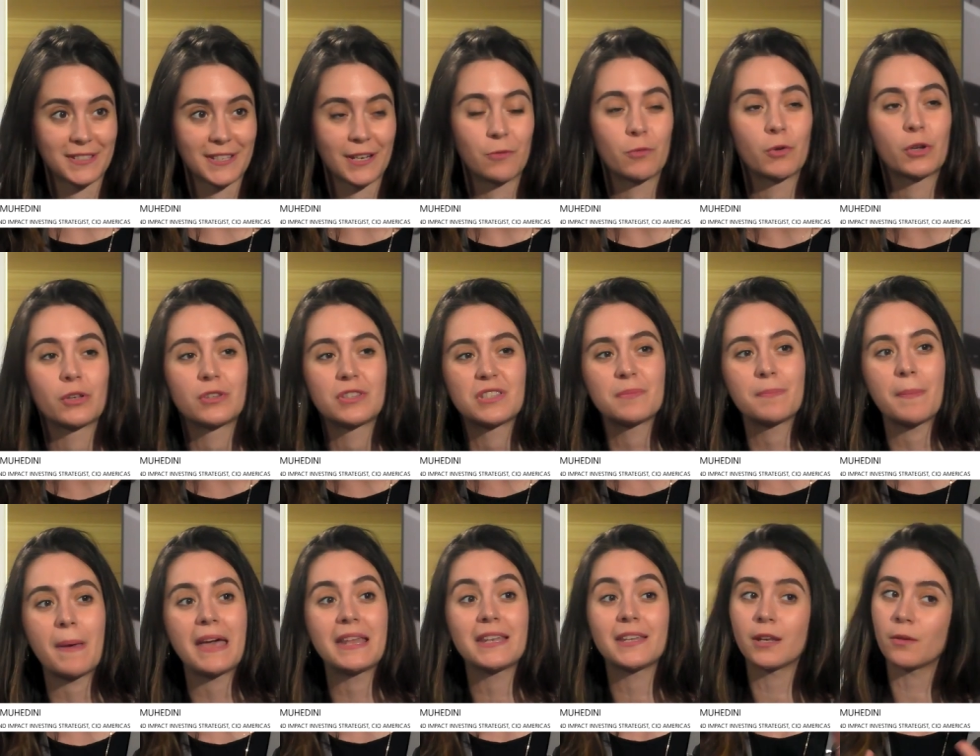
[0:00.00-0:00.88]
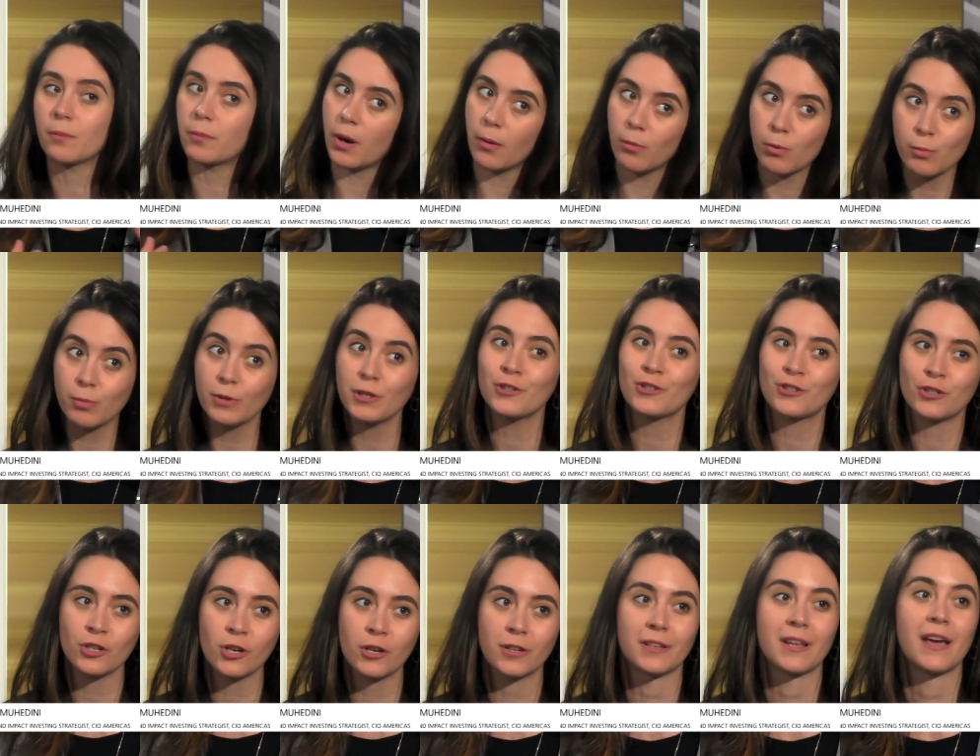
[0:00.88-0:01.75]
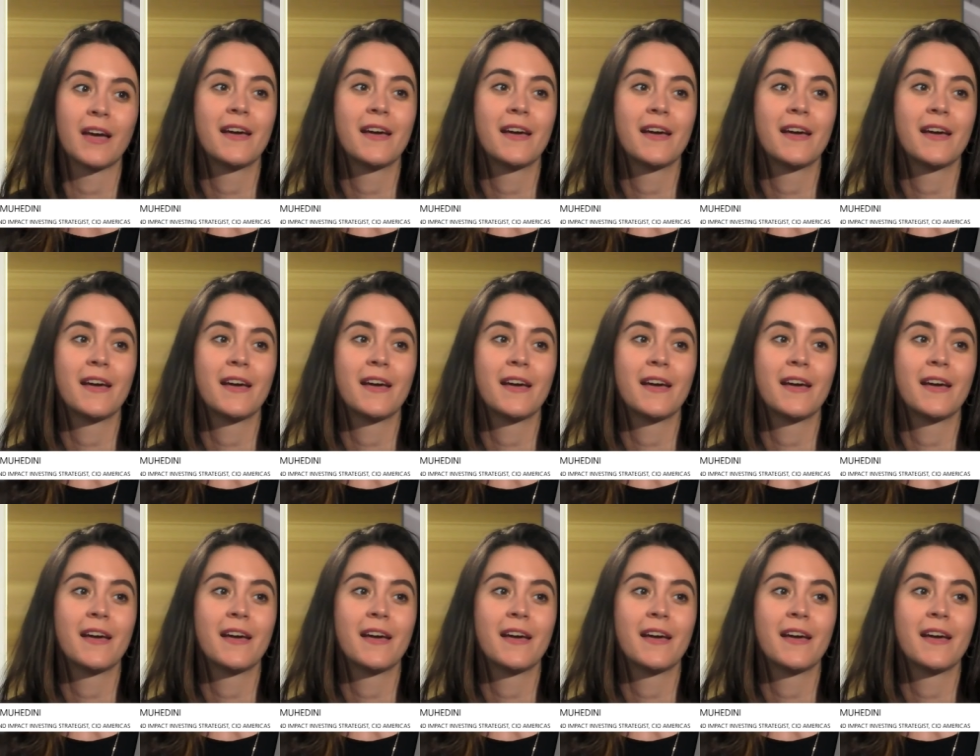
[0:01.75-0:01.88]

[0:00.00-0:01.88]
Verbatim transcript: And we could spend and probably should